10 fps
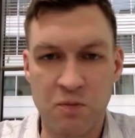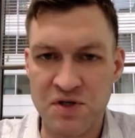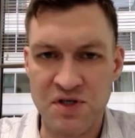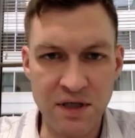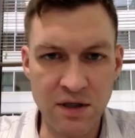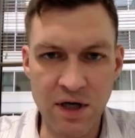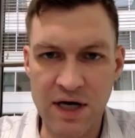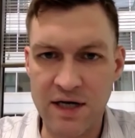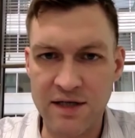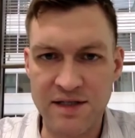Brazil
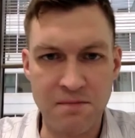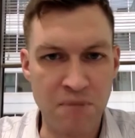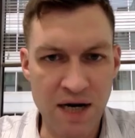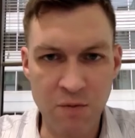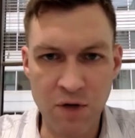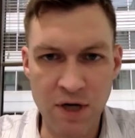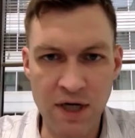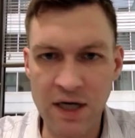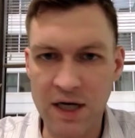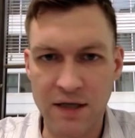and
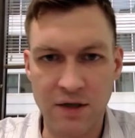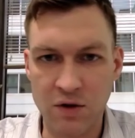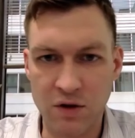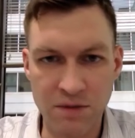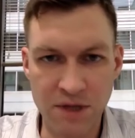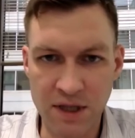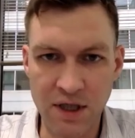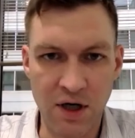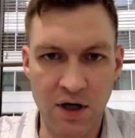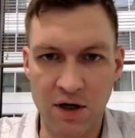Zimbabwe and Colombia
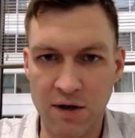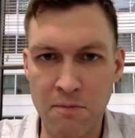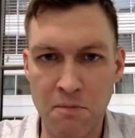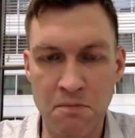are